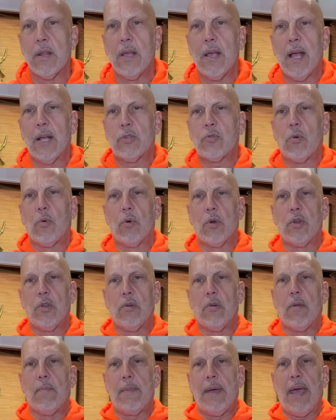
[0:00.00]
That's what we're
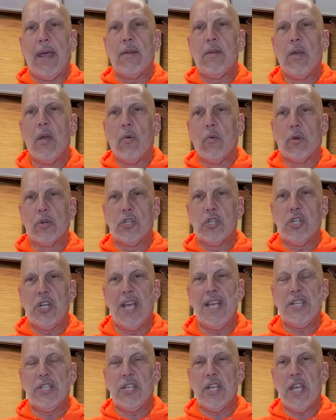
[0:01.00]
doing, man. We're
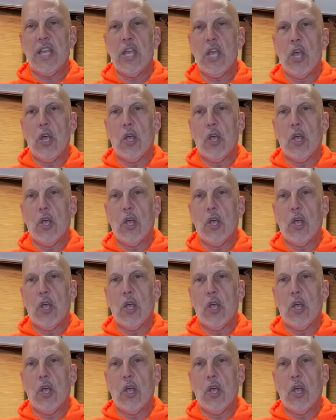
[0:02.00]
chasing